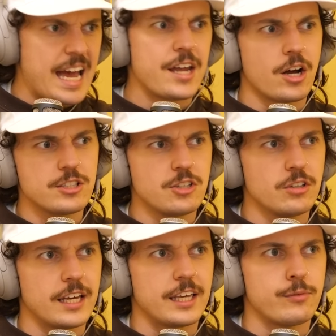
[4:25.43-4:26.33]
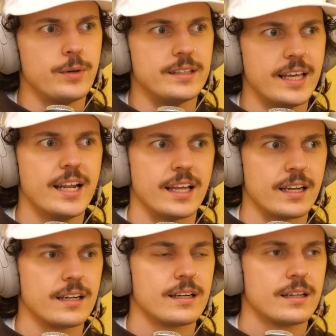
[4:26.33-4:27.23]
And also, like, if we
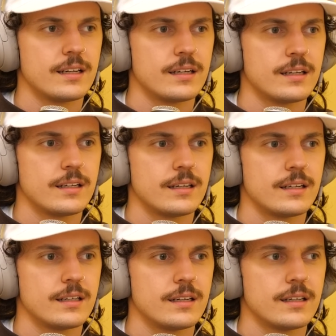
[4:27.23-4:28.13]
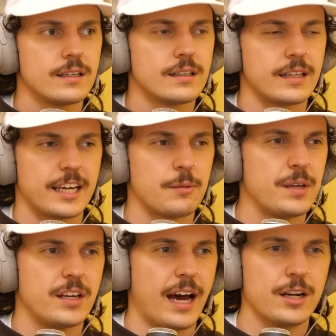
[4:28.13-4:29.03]
didn't, like, it'd
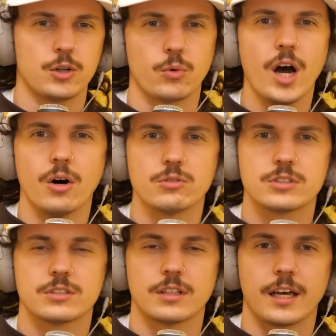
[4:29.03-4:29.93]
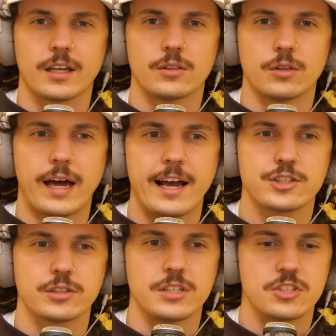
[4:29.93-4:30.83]
be kind of gross to, like,
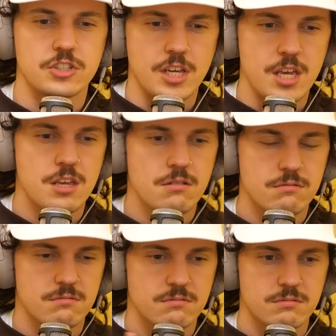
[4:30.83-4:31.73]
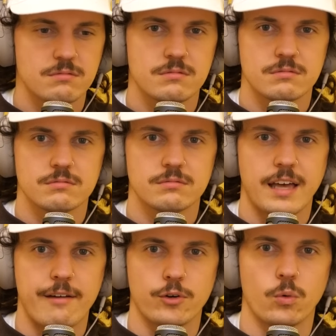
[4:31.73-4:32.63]
actually see
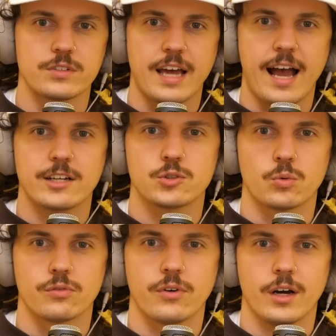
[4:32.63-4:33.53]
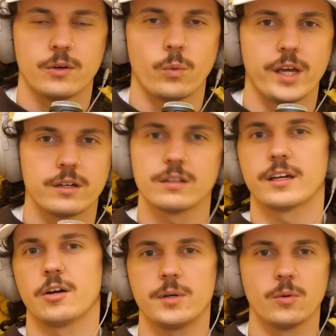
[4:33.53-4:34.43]
everyone's actual fucking wiener.
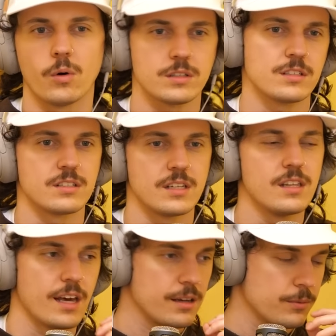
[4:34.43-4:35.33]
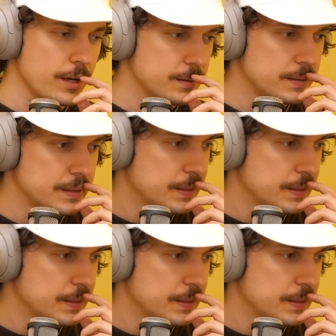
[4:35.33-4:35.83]
Like, nobody wants to see that, right?